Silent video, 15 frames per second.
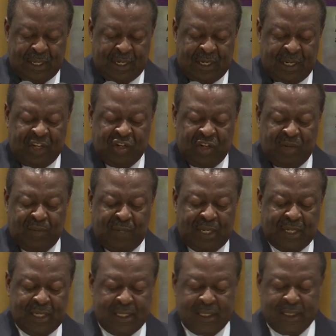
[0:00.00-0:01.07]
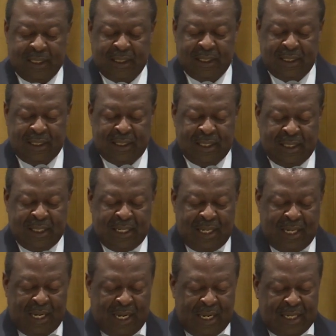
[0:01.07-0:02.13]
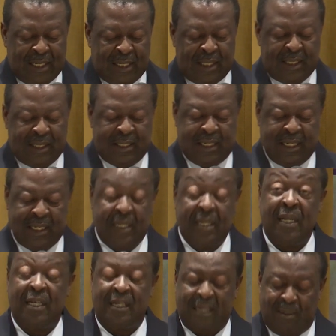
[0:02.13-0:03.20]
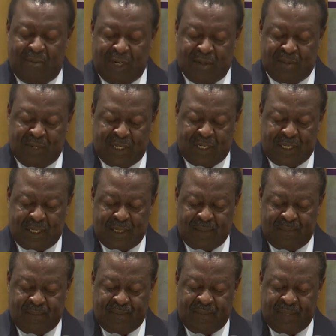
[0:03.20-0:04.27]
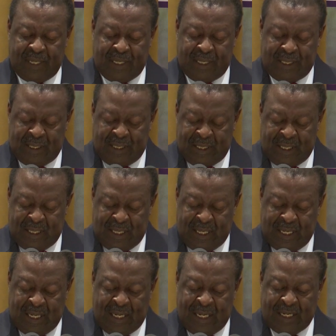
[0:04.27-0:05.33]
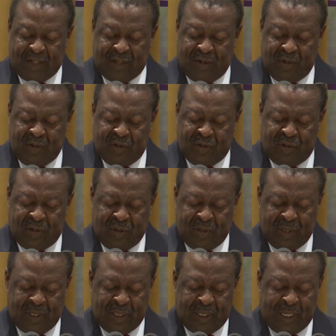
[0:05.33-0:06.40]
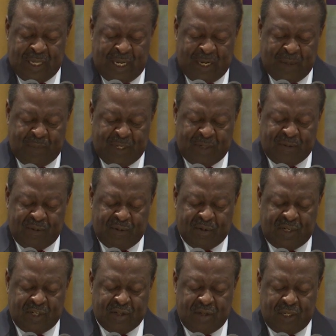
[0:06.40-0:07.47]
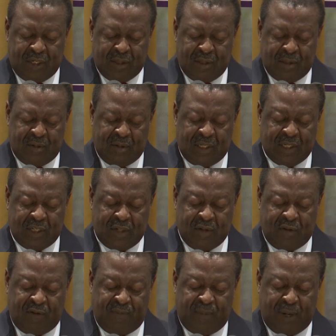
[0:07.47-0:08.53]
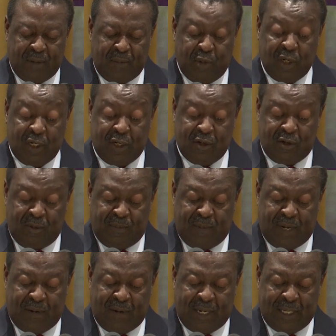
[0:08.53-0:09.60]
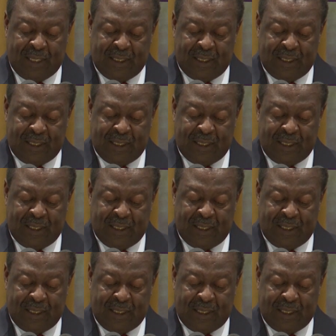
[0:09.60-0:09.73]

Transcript: nation building and state establishment. Elections and peaceful transition of political power